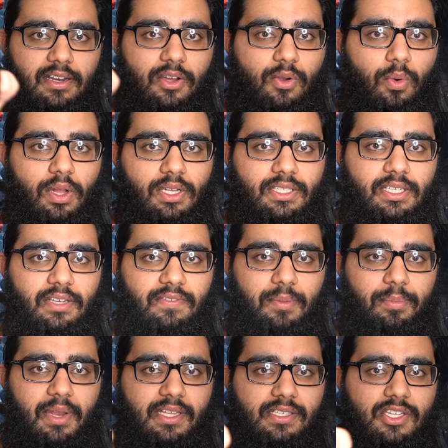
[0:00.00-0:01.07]
of quality of the
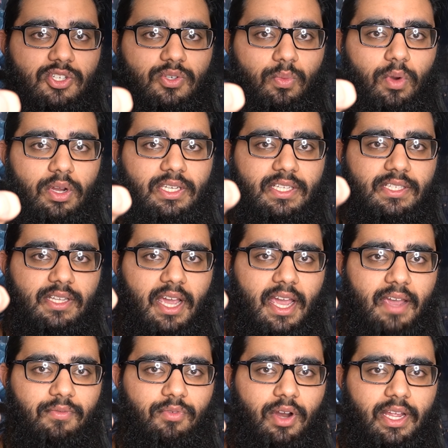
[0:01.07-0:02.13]
PlayStation 1 disc I
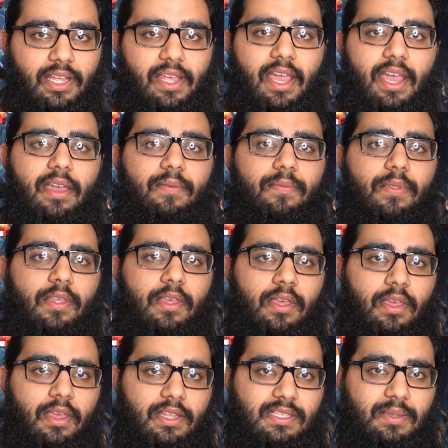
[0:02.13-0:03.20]
have right here.
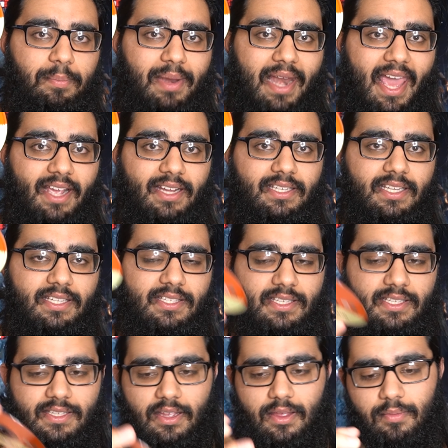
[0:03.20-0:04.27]
It's a black disc,
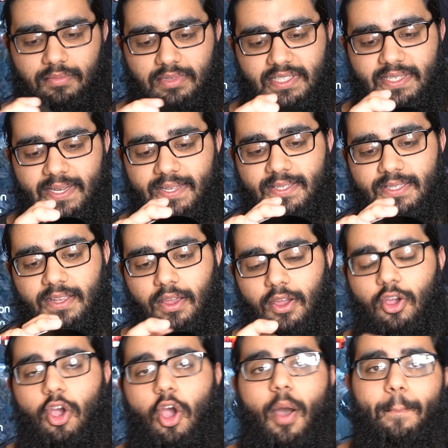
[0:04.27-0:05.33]
it's a disc
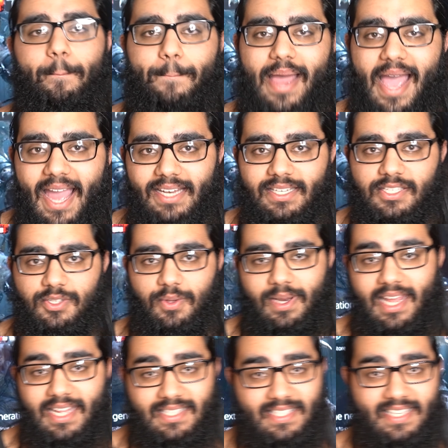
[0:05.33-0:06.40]
compact, so
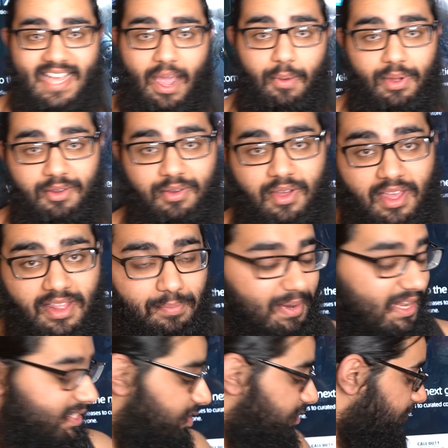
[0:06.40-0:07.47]
let's see how
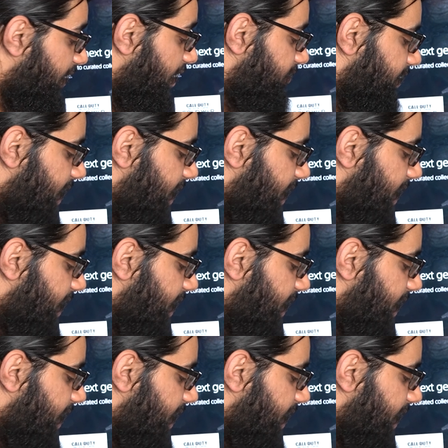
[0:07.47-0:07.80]
PlayStation 5